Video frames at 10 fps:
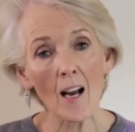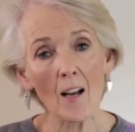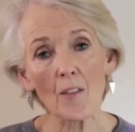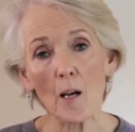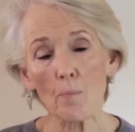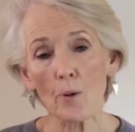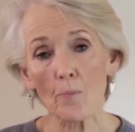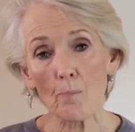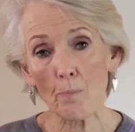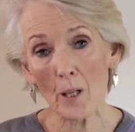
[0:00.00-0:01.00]
And their
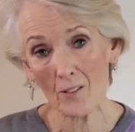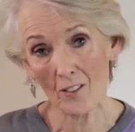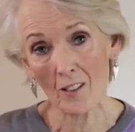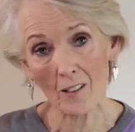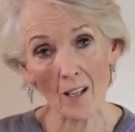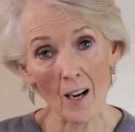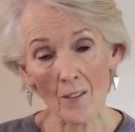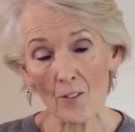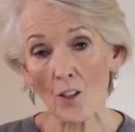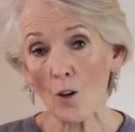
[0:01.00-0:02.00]
personal
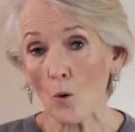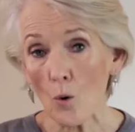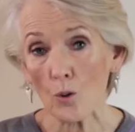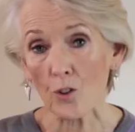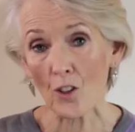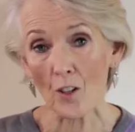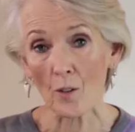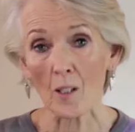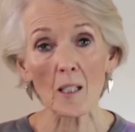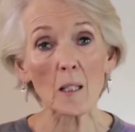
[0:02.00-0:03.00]
lives are also
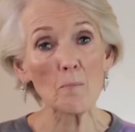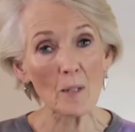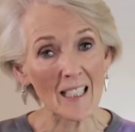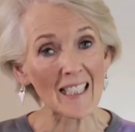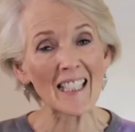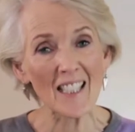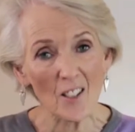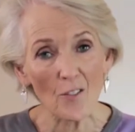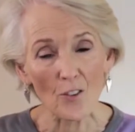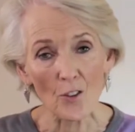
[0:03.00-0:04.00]
completely
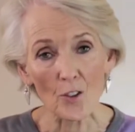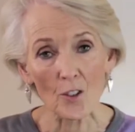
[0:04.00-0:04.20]
different.